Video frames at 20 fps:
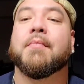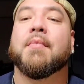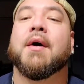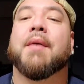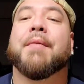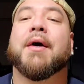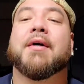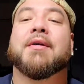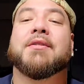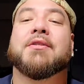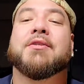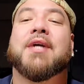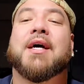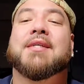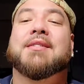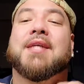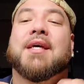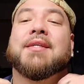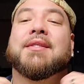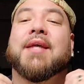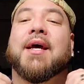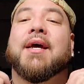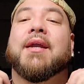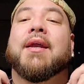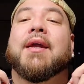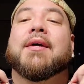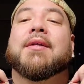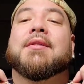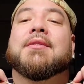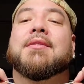How about guys like that
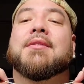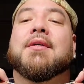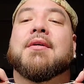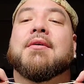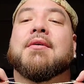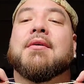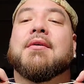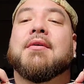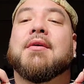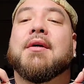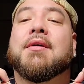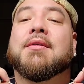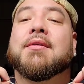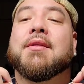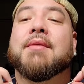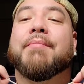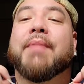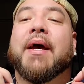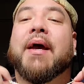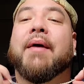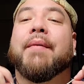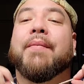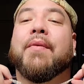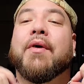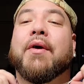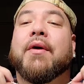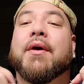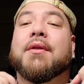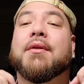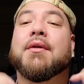necklace though? That's the bad boy
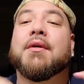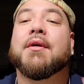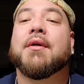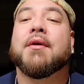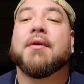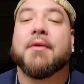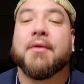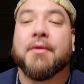right there.